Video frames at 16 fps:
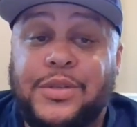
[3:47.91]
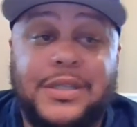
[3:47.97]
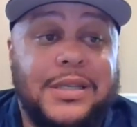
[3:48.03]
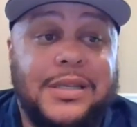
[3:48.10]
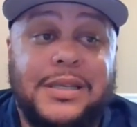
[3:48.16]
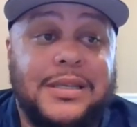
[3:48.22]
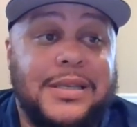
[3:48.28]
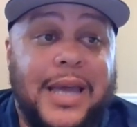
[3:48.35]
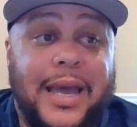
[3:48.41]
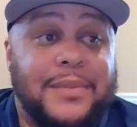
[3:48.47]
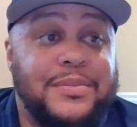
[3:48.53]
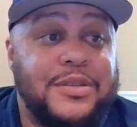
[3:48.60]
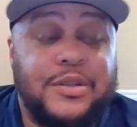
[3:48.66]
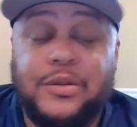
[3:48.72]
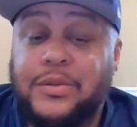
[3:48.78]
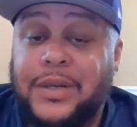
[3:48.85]
was just
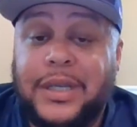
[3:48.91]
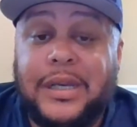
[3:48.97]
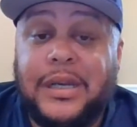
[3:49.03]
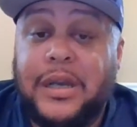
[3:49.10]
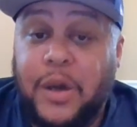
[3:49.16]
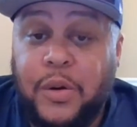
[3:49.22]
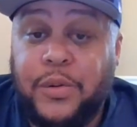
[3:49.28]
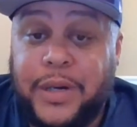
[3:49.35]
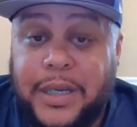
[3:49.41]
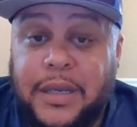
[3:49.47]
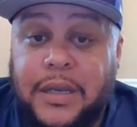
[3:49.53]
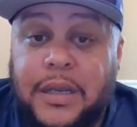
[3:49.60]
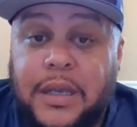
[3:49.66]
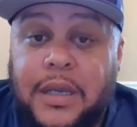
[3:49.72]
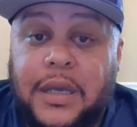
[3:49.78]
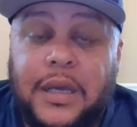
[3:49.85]
absolutely loaded.